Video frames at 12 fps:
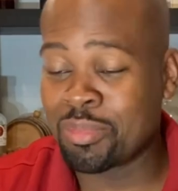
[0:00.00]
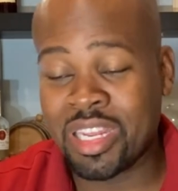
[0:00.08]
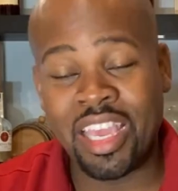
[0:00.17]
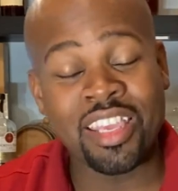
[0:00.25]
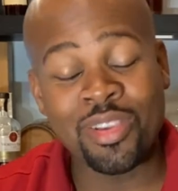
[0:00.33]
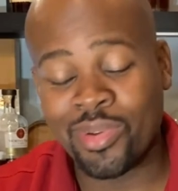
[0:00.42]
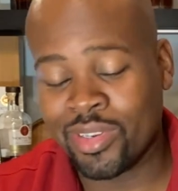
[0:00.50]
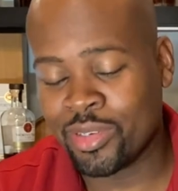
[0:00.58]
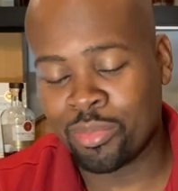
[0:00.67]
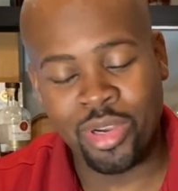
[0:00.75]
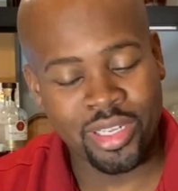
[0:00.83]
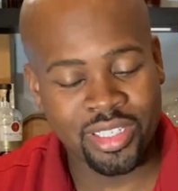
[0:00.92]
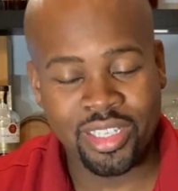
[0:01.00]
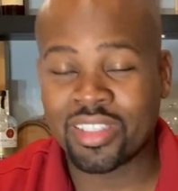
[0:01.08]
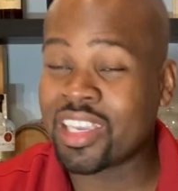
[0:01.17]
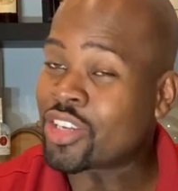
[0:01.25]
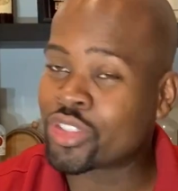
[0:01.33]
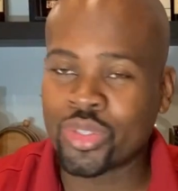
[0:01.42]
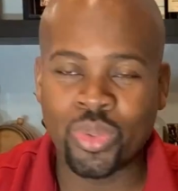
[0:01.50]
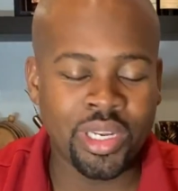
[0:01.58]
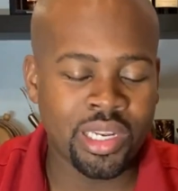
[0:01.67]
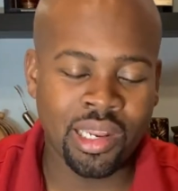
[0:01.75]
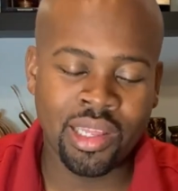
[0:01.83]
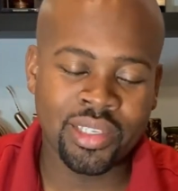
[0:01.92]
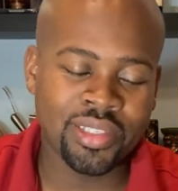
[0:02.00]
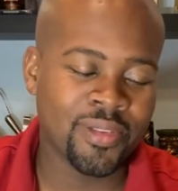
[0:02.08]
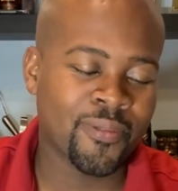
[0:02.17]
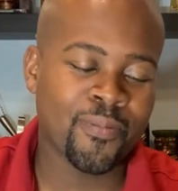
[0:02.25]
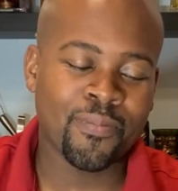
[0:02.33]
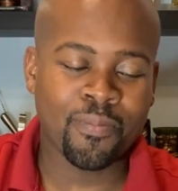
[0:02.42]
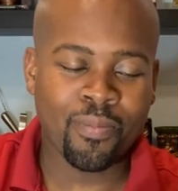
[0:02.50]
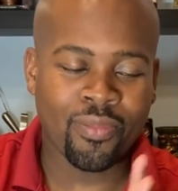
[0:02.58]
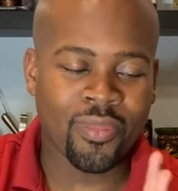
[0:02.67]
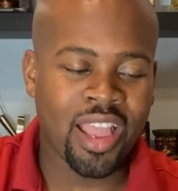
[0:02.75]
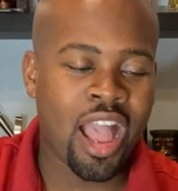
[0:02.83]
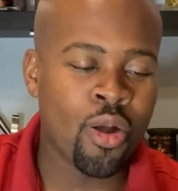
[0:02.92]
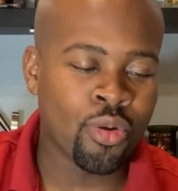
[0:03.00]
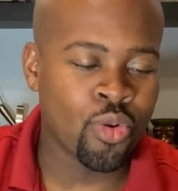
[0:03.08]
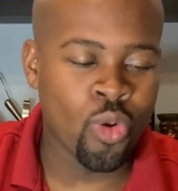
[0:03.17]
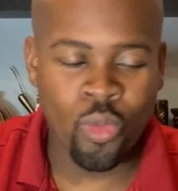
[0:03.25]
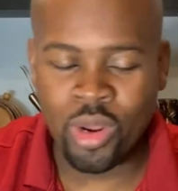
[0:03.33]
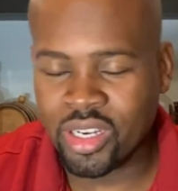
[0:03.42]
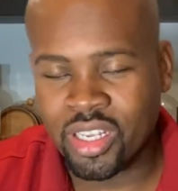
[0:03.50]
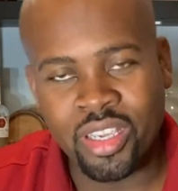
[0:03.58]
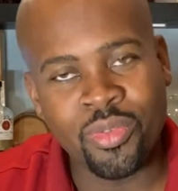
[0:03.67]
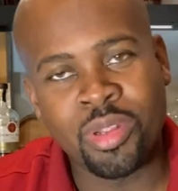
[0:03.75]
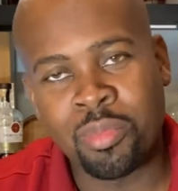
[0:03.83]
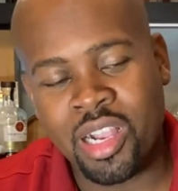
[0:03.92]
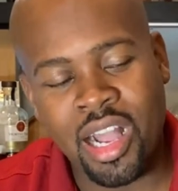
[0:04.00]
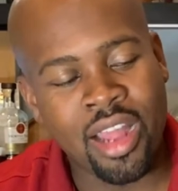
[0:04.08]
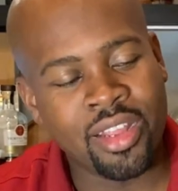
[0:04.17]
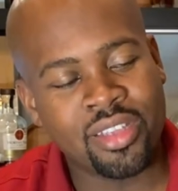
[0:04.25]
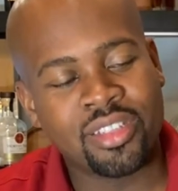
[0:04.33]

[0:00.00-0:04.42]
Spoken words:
they're equal, you know, but just the extra $20, I'll go with the Bacardi.